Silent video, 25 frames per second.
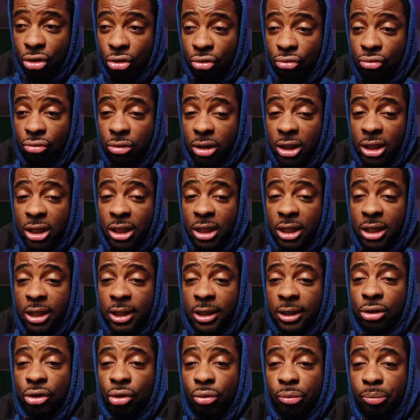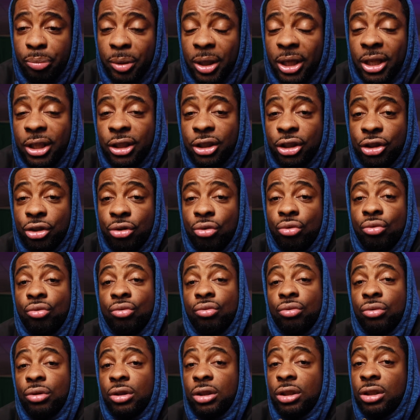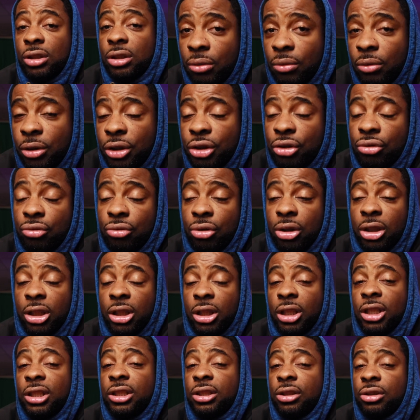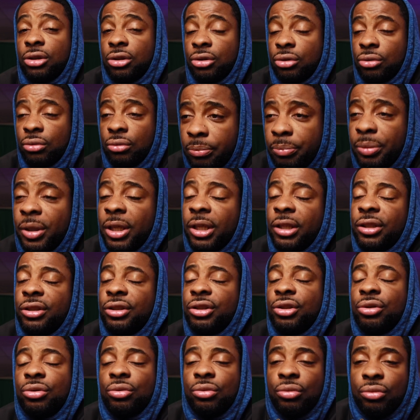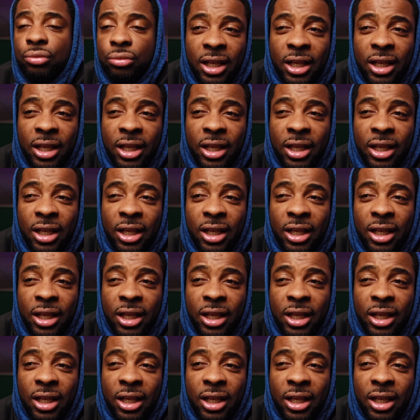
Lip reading: you need to pick and choose what you're going to listen to. Pick and choose.